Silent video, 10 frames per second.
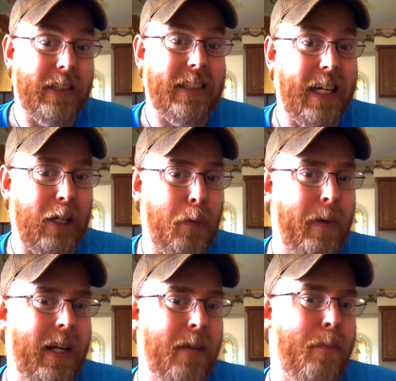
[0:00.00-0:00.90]

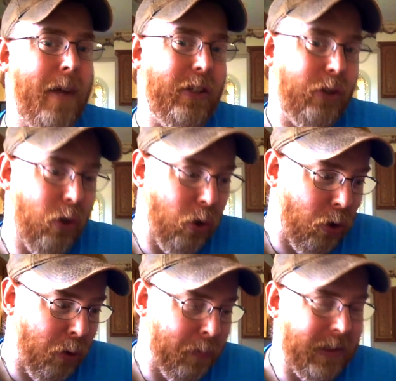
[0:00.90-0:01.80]
Encyclopedia of Magical
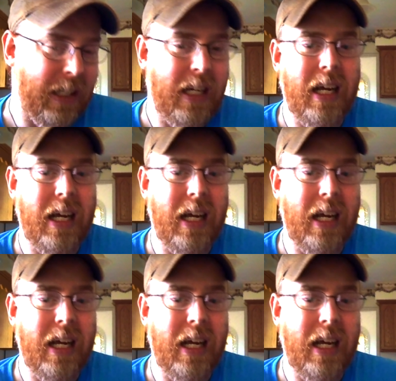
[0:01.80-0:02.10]
Herbs.